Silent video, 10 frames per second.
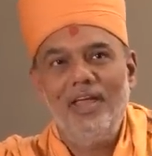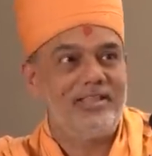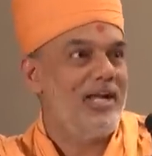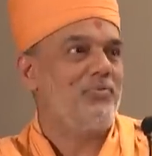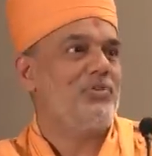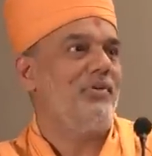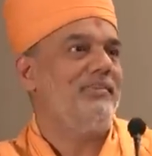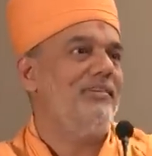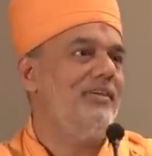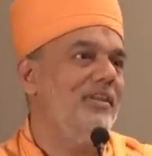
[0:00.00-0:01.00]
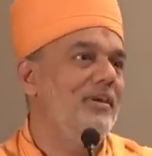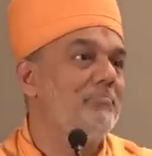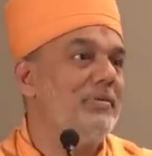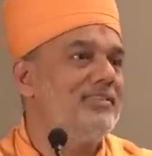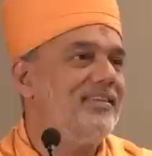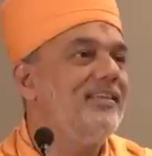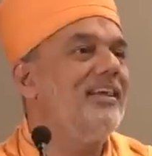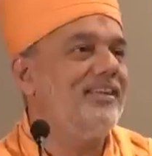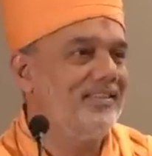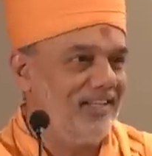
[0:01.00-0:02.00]
And that was fascinating, amazing
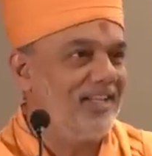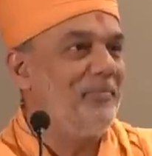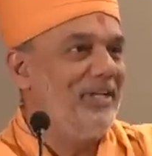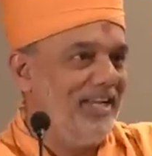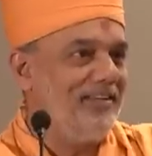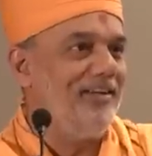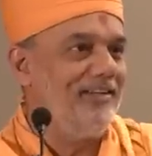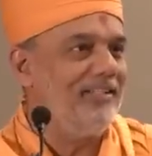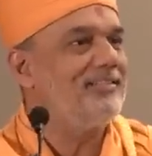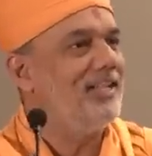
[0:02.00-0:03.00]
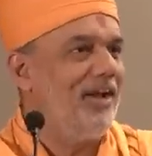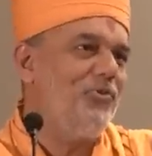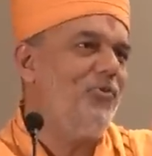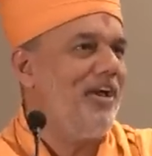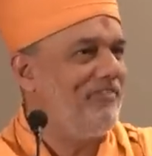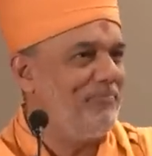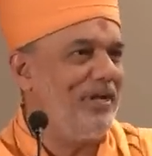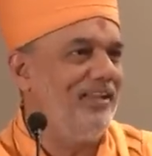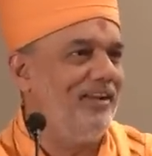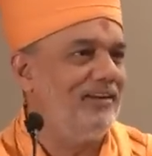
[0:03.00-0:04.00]
at that time in 1986. Now you have in
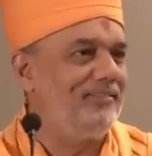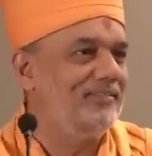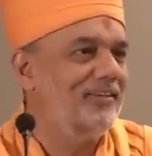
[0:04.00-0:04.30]
many cars.